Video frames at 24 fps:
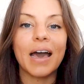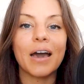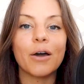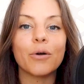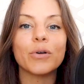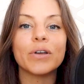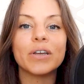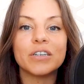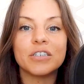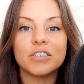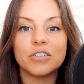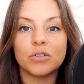
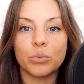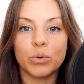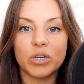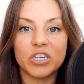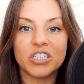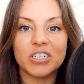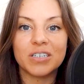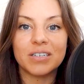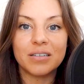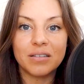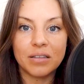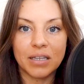Our
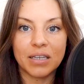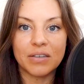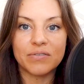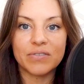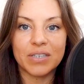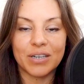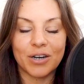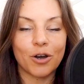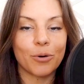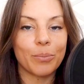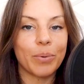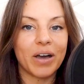intuition
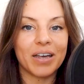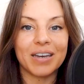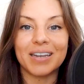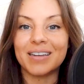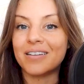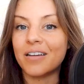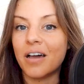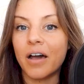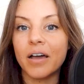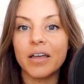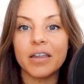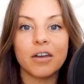lives in our
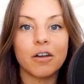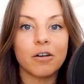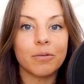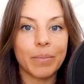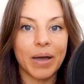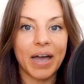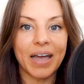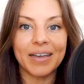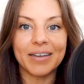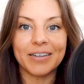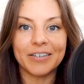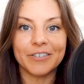body, not in our
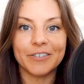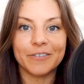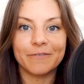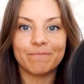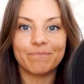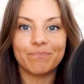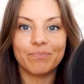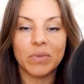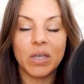mind.